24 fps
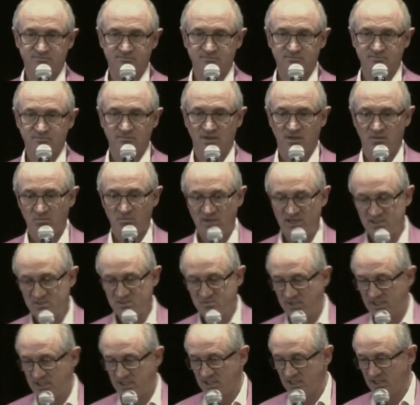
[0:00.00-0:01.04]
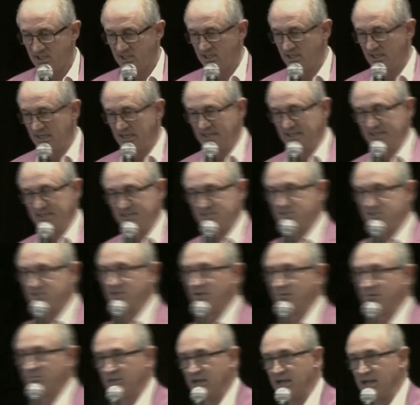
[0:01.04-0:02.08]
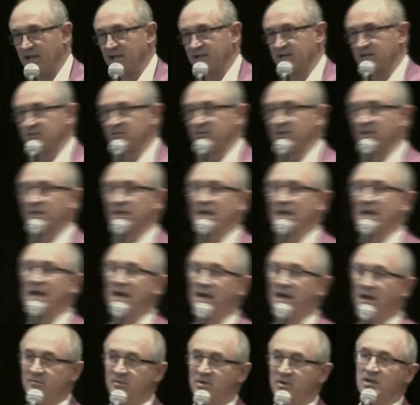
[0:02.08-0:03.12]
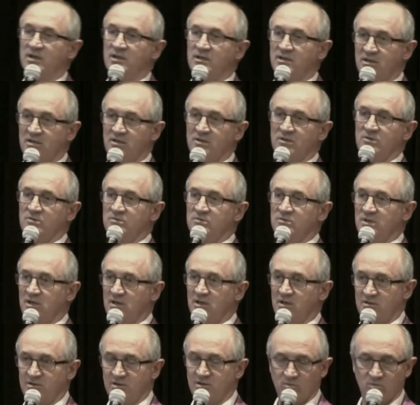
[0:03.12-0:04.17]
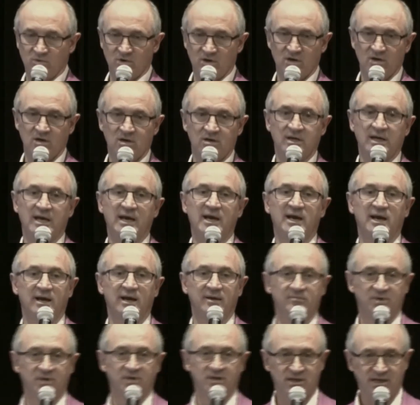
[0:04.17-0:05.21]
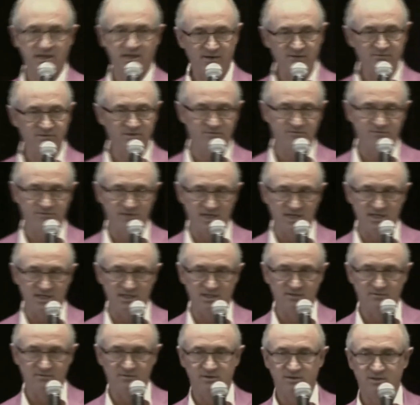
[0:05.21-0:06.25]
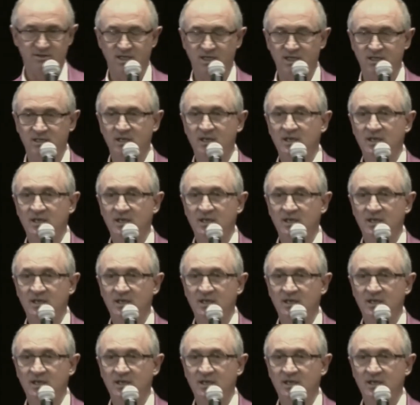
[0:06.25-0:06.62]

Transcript: But it's because I didn't sit back and think, I'm going to do the work. I'm going to have to find everything.